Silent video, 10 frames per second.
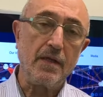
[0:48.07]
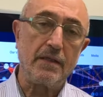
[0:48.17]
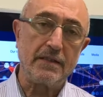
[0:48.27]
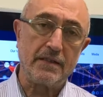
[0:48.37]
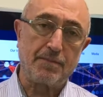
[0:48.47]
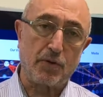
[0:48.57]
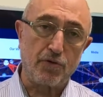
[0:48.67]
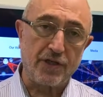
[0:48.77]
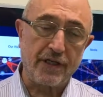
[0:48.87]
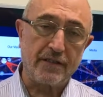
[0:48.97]
this
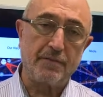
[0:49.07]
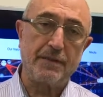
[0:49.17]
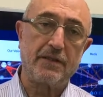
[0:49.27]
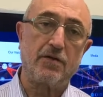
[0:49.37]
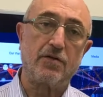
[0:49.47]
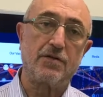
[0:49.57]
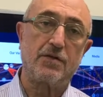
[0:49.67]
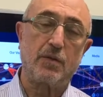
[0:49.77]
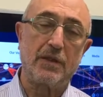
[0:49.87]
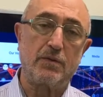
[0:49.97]
project because
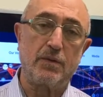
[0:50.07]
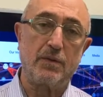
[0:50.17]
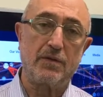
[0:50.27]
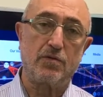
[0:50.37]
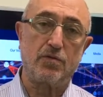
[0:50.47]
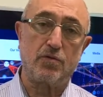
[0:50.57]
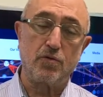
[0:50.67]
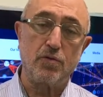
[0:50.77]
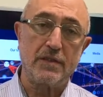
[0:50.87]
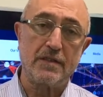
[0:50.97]
what we want to
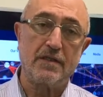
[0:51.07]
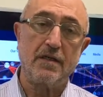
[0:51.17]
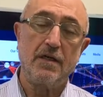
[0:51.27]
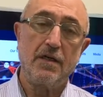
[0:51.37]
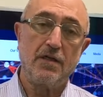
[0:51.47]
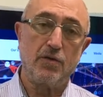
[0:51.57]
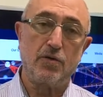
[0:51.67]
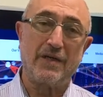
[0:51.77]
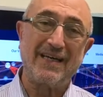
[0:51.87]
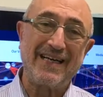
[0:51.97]
do is to
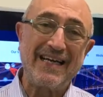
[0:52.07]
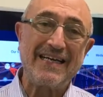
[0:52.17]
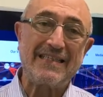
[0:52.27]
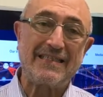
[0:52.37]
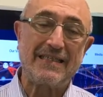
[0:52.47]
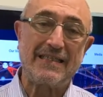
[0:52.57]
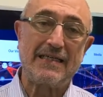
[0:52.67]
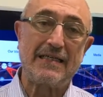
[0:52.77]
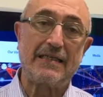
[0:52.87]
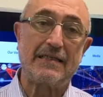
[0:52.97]
create
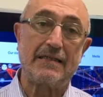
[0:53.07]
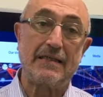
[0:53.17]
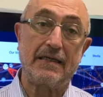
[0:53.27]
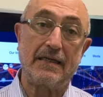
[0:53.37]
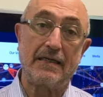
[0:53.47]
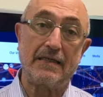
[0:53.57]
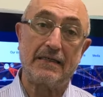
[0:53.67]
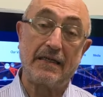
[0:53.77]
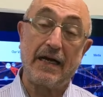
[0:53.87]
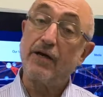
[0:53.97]
a,
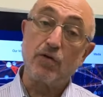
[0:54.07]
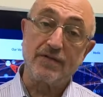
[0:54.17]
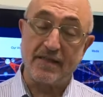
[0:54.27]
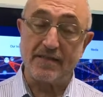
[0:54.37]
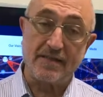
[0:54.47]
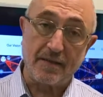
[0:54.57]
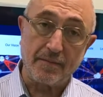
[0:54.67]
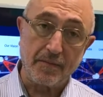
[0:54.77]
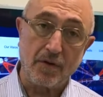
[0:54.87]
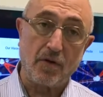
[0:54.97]
an
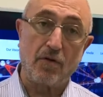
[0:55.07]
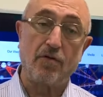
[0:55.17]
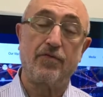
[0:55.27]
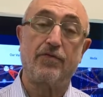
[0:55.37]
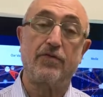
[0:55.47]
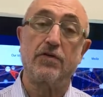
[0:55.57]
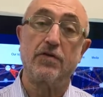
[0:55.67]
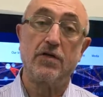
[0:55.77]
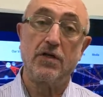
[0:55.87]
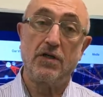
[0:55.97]
ecosystem of uh,
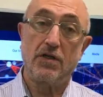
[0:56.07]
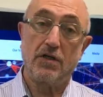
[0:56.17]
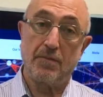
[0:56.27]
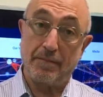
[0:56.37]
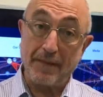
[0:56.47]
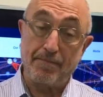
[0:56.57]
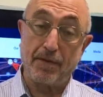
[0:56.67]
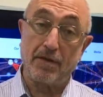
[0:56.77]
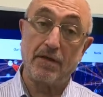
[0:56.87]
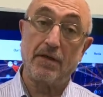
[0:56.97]

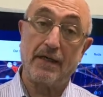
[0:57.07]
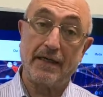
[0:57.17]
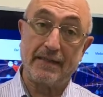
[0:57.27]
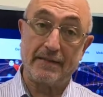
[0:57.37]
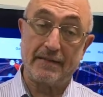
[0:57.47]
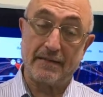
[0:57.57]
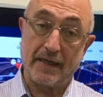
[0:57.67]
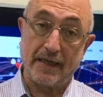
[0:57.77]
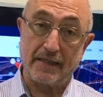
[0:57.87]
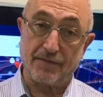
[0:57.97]
people and
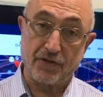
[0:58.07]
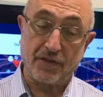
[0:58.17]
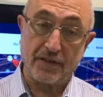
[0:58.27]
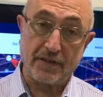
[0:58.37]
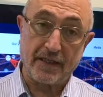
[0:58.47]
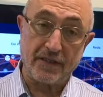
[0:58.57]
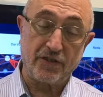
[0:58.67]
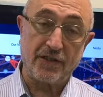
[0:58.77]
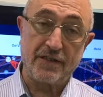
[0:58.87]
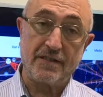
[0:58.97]
artificial
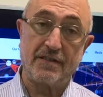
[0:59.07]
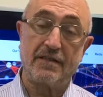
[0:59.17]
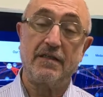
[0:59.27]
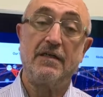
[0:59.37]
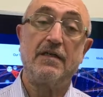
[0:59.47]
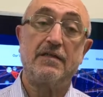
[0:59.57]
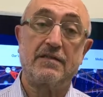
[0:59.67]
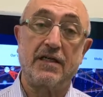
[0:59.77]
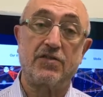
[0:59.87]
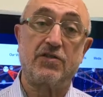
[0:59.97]
intelligence
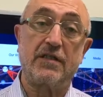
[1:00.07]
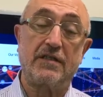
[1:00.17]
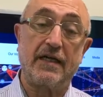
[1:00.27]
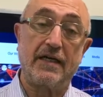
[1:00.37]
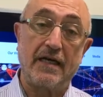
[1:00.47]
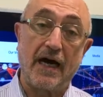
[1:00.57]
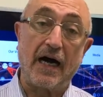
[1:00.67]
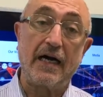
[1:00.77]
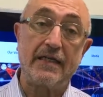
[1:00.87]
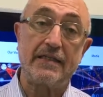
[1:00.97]
such that
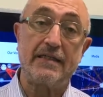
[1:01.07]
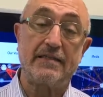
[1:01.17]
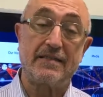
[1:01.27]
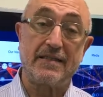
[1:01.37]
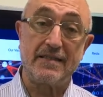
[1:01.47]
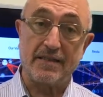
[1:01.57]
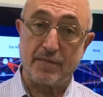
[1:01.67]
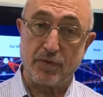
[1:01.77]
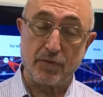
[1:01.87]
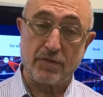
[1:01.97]
AI is
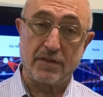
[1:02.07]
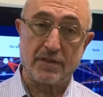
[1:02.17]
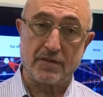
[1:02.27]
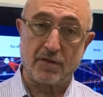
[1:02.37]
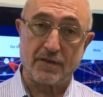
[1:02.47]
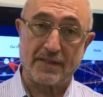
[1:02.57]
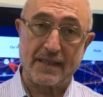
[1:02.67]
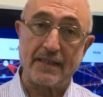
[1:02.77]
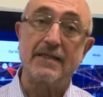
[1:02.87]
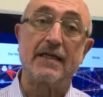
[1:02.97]
distributed, it's not
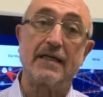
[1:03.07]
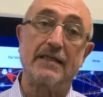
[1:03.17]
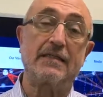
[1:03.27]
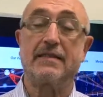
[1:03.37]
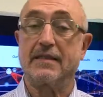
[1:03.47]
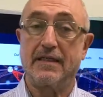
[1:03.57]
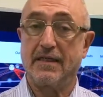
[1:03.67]
centrally